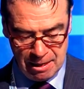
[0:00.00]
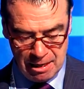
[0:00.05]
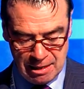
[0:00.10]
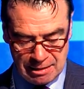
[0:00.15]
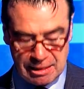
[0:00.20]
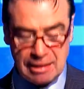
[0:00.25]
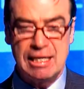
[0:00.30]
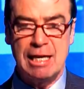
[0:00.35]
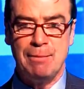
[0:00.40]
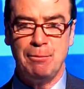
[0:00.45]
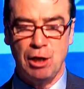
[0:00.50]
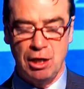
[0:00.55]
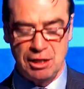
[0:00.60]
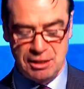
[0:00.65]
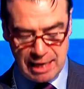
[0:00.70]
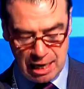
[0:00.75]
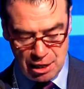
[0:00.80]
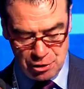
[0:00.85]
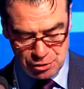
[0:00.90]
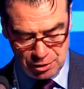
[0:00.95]
The
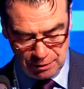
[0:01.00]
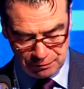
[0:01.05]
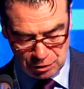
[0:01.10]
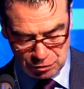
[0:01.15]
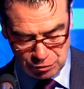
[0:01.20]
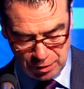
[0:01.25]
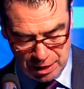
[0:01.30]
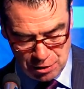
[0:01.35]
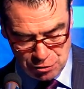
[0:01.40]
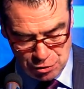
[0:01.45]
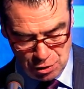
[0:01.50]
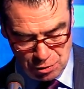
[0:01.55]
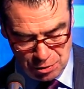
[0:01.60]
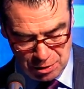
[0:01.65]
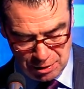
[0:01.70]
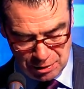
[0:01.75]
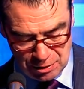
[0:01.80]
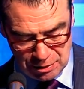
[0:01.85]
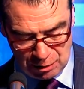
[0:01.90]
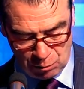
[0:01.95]
demonisation of the trade
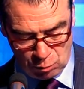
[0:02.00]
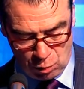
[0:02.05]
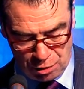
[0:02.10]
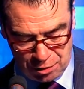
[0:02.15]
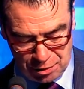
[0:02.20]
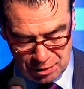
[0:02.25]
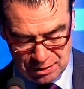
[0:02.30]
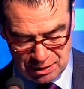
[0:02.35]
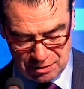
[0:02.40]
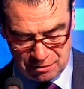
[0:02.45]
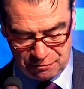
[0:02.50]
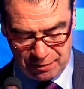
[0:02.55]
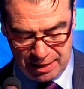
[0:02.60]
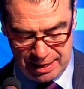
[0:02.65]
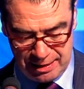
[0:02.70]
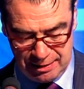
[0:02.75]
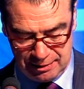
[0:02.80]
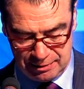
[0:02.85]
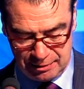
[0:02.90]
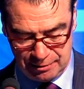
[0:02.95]
unions and workers has
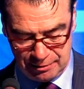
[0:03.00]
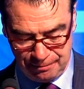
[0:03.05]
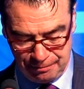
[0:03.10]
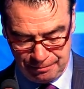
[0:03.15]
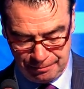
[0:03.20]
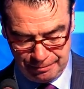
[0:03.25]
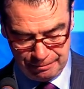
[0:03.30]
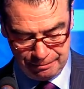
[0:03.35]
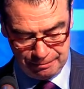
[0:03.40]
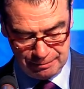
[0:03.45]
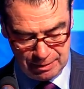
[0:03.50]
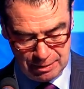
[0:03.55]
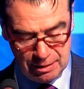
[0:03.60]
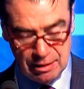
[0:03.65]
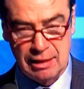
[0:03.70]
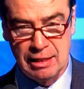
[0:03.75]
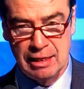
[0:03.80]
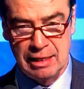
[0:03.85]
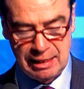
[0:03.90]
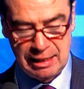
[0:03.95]
failed.
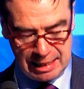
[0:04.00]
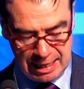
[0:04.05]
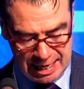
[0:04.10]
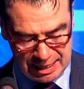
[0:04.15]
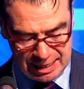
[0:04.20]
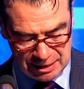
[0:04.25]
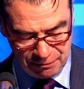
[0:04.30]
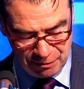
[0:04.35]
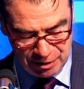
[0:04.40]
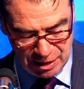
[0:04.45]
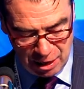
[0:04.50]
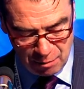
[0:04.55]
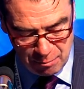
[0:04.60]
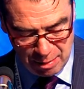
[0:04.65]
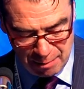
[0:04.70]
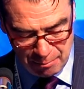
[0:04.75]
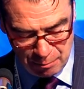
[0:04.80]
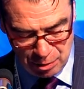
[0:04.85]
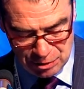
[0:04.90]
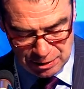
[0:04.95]
Collectively, our
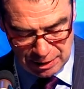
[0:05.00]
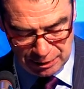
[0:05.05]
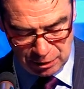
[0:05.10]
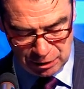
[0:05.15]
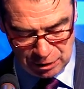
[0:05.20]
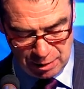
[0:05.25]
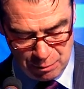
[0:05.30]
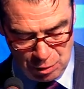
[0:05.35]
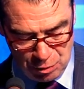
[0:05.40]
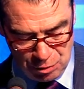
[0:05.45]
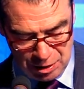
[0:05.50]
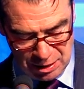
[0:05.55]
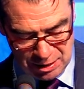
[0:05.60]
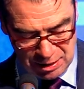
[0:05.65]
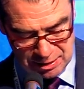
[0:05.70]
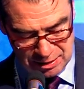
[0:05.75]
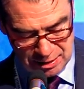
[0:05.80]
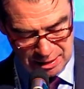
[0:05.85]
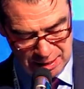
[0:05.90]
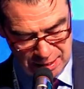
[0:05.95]
members and their
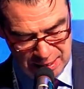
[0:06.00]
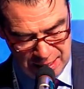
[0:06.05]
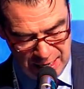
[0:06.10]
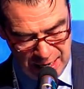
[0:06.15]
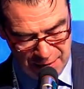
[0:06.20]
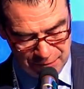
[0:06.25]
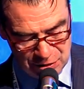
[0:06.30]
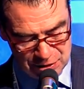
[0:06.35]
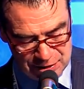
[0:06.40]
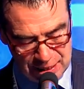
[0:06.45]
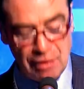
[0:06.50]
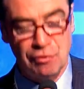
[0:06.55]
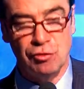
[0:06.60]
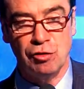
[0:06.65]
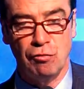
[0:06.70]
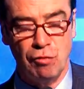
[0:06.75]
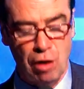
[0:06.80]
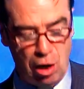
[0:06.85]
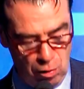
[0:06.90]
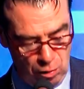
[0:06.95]
communities have a central
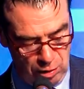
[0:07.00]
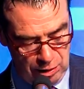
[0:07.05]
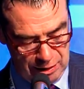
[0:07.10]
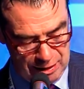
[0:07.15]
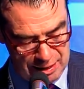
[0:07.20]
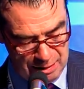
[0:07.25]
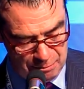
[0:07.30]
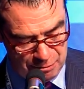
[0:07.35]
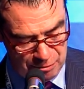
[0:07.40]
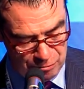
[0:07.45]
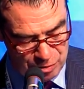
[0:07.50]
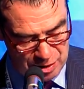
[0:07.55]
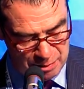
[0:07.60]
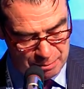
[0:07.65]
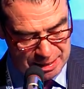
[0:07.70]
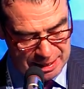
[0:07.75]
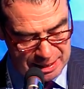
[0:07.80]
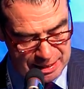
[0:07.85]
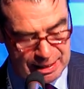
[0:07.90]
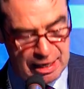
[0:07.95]
role in
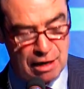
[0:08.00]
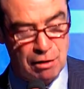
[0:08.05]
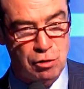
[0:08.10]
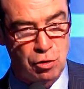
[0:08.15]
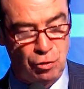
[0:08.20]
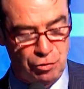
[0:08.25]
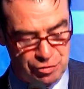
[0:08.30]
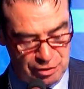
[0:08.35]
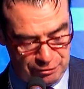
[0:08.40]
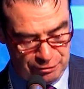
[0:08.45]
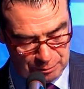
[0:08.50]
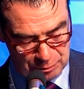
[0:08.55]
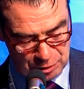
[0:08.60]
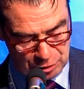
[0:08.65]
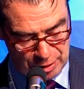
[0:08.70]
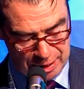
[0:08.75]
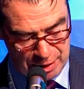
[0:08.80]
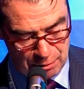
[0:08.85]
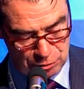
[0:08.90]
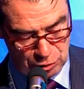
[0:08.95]
rebuilding our country from the
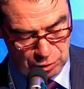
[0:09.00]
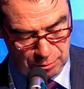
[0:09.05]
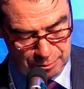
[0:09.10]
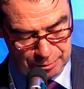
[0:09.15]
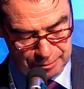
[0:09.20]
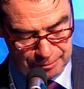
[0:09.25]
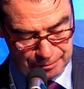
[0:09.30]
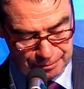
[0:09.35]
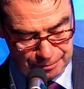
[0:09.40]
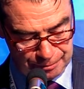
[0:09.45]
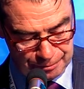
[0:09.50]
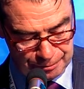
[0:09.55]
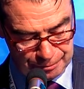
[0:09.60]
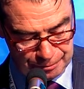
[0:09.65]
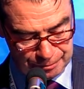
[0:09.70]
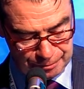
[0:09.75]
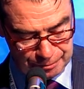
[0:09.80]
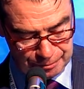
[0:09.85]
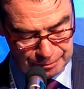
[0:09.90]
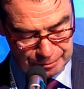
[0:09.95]
ground up.
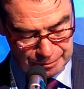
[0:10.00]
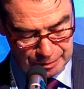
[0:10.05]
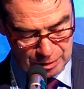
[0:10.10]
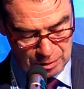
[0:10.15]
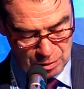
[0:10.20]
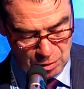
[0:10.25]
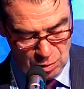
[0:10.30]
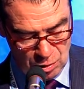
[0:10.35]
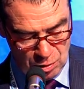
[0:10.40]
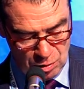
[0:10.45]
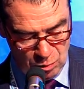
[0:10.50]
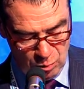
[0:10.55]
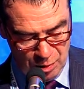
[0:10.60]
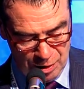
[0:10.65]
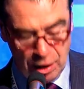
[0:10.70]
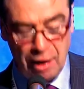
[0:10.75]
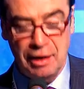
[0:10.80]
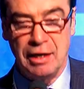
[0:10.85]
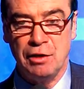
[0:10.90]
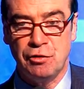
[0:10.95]
We're
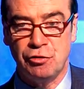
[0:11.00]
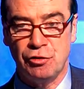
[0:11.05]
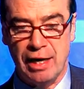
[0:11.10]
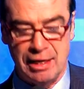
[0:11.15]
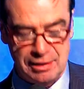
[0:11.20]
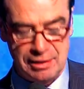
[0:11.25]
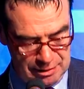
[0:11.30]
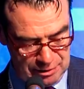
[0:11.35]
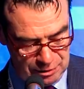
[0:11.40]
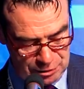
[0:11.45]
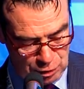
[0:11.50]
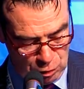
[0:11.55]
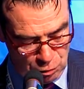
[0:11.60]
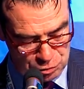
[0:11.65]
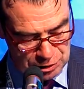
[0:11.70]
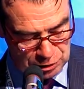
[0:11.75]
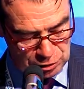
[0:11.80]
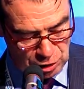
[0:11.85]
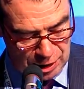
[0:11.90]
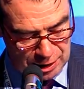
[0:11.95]
not interested in
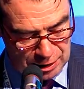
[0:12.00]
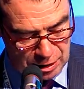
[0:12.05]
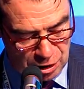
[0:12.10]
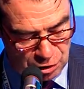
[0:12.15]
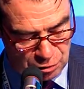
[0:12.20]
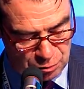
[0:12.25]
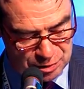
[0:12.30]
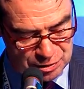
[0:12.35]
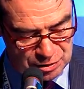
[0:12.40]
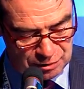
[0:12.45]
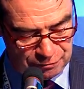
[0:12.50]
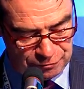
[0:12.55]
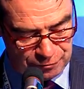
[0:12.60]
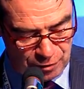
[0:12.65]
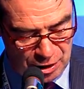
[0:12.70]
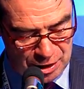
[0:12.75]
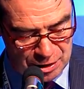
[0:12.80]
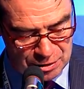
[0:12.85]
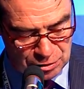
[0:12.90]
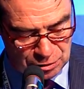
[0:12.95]
social dialogue which
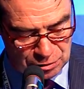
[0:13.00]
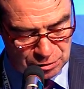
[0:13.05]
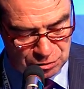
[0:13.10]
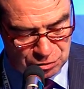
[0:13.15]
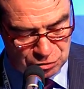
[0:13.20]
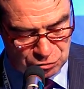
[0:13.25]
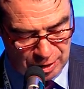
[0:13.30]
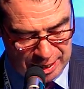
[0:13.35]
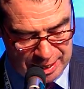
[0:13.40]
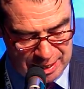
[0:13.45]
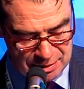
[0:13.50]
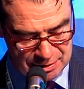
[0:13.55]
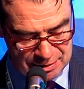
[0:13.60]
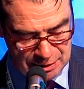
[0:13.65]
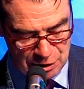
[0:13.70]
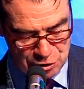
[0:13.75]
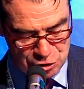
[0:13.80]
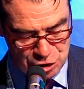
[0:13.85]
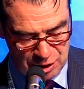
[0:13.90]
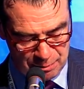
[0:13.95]
confines or constrains the
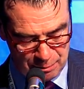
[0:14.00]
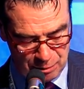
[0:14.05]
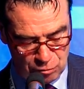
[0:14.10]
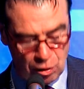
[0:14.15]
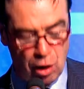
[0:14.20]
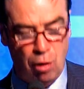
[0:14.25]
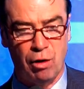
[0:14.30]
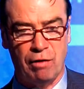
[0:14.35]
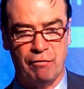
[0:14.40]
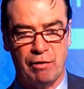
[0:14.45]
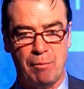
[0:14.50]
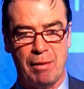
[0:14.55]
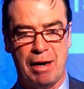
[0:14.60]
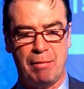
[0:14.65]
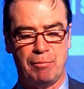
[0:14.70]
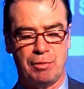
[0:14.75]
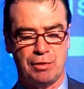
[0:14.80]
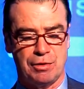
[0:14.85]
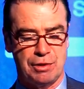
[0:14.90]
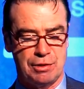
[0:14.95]
legitimate role of our
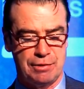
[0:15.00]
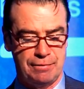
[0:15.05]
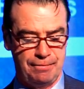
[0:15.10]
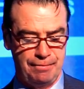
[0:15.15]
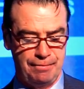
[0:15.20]
members.